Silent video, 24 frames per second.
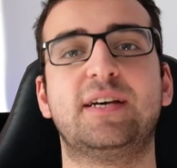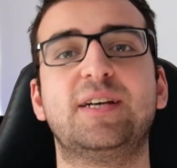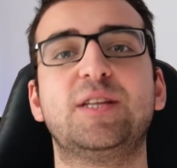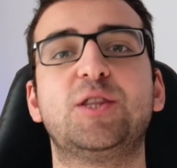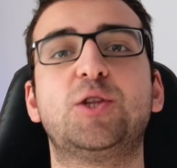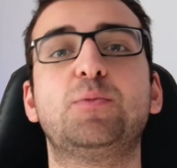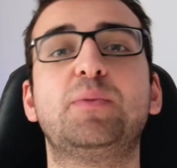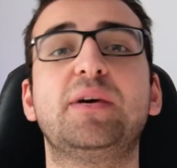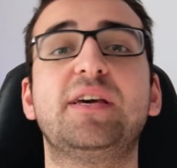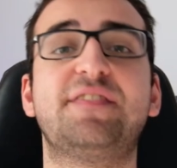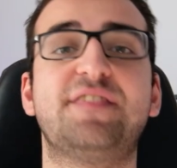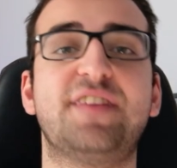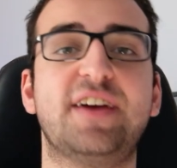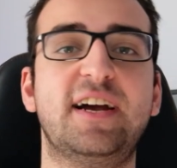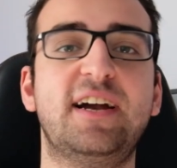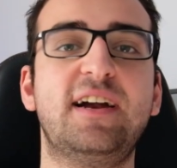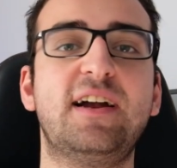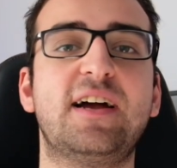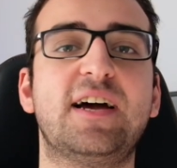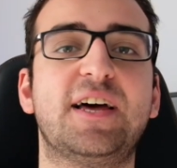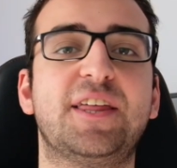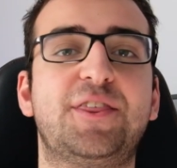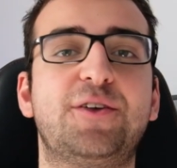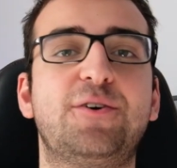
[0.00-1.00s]
To be fair,
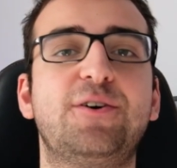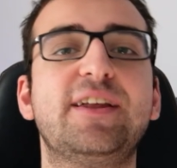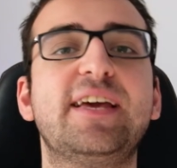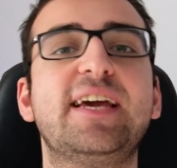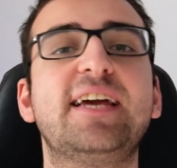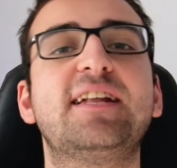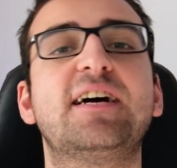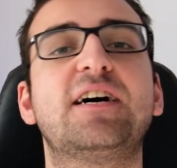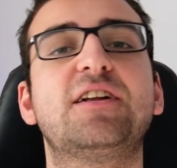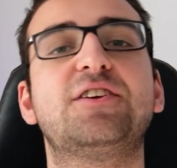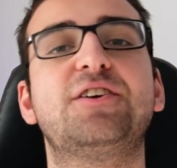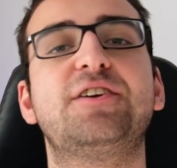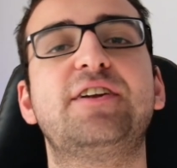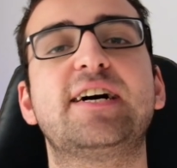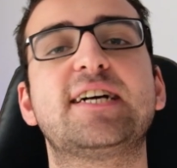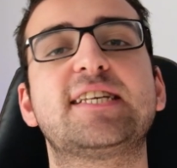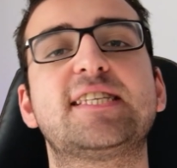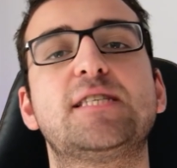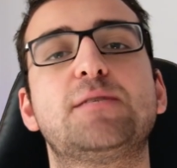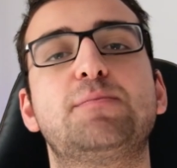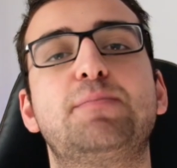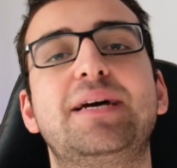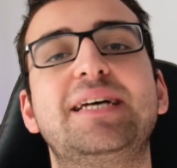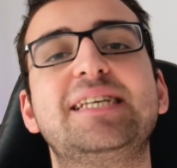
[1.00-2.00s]
a 3800X
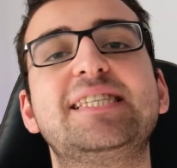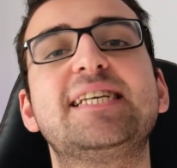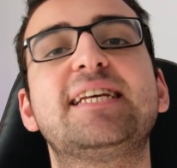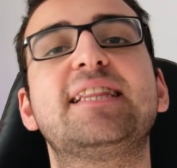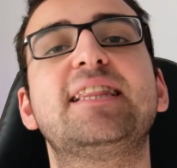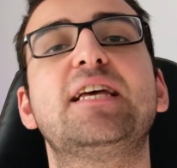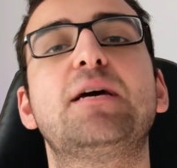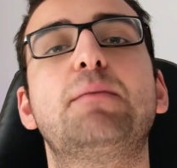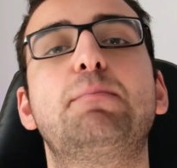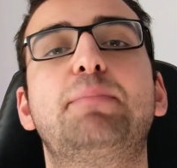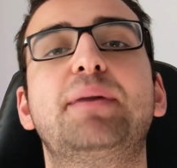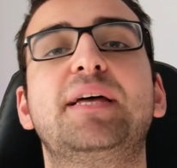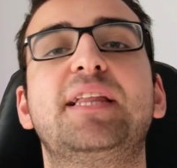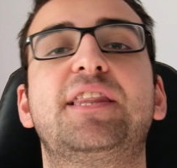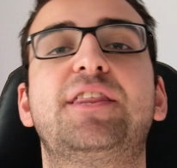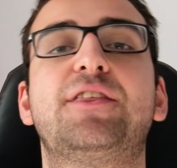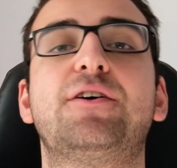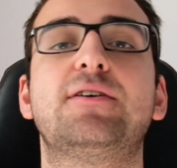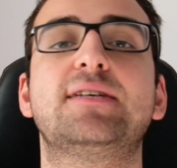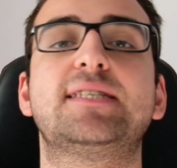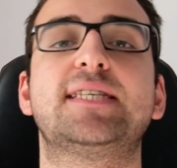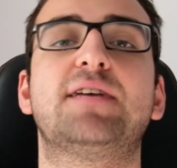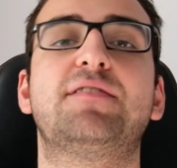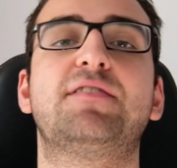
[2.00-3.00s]
is basically a bin
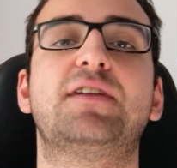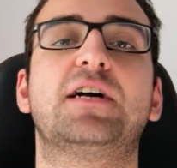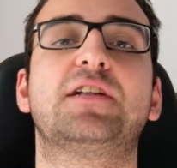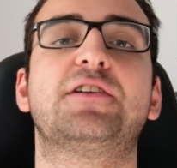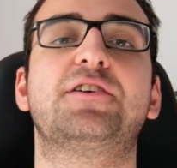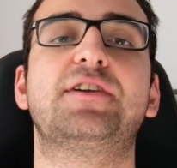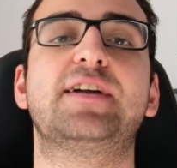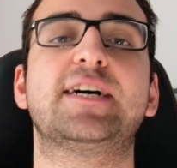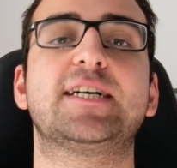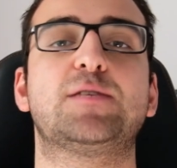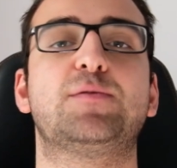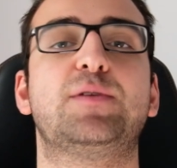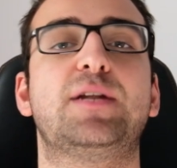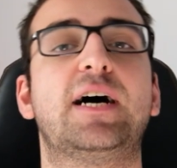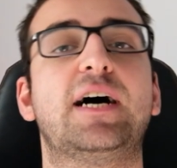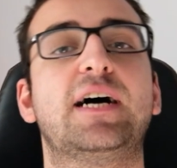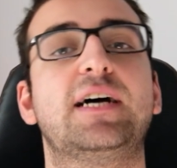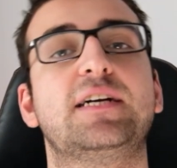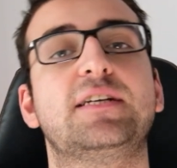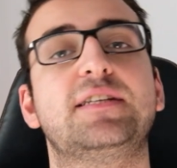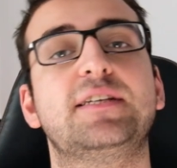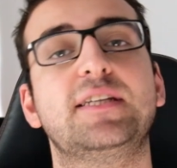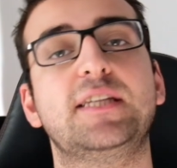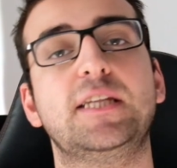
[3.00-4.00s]
3700X with a
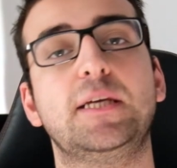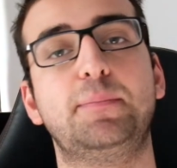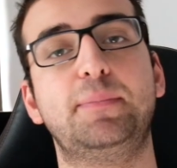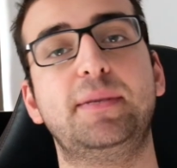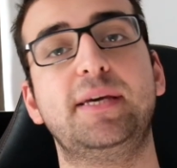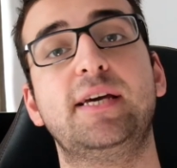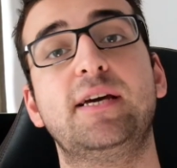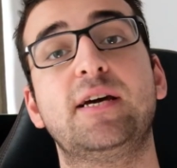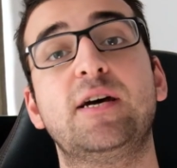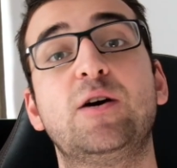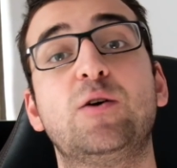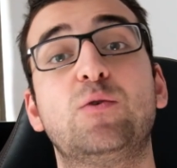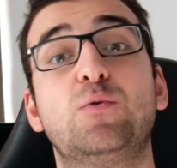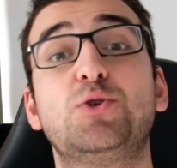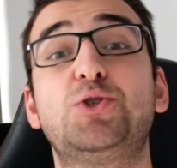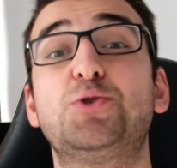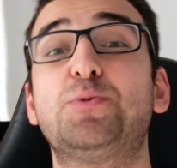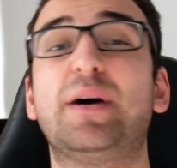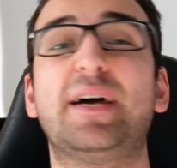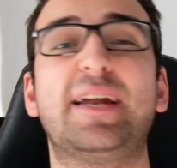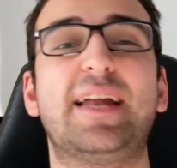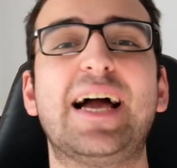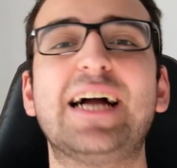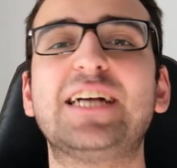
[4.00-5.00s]
higher TDP, which
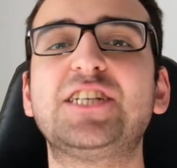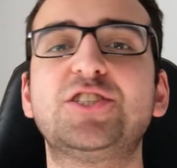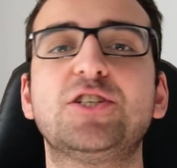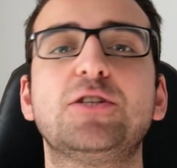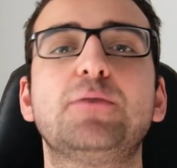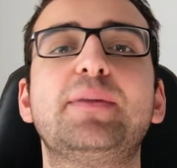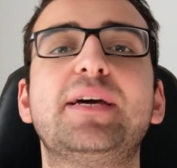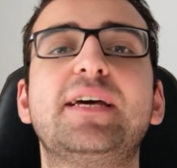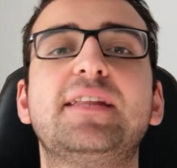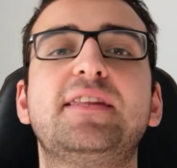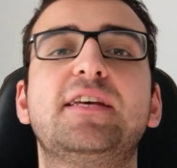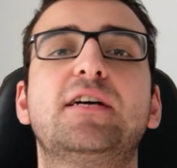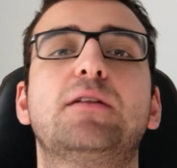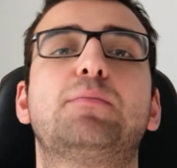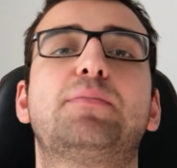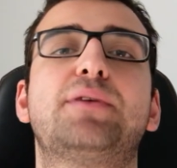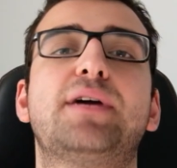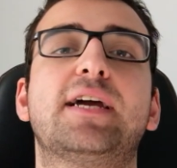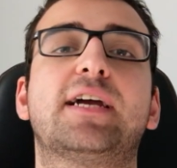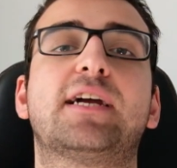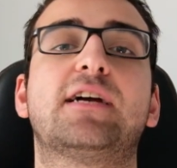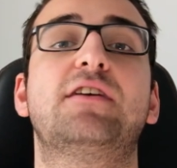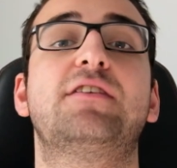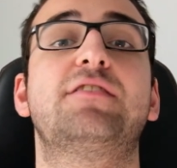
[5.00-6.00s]
might actually be a deal
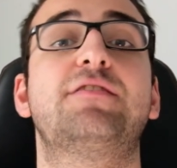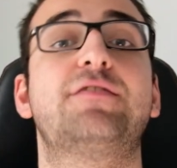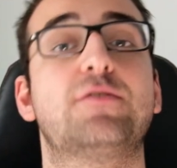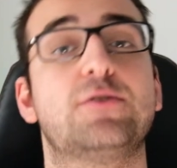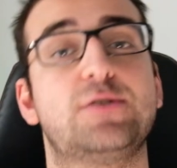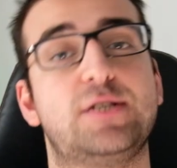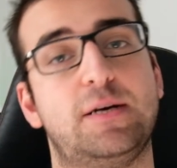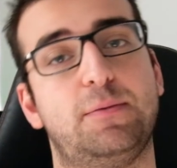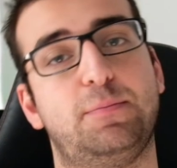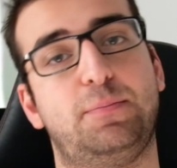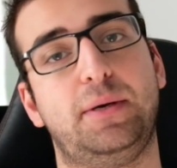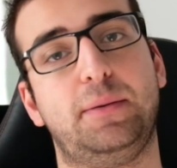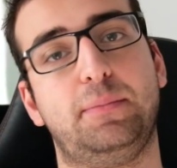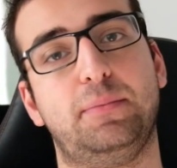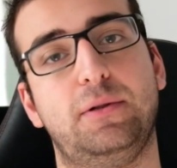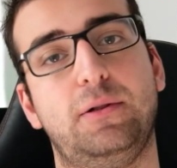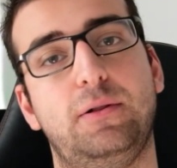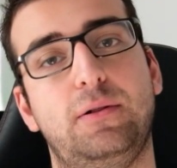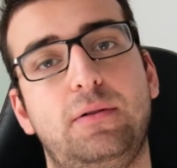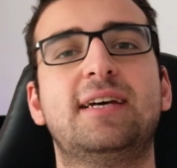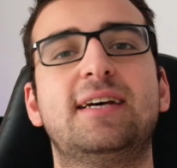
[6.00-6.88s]
breaker for some people.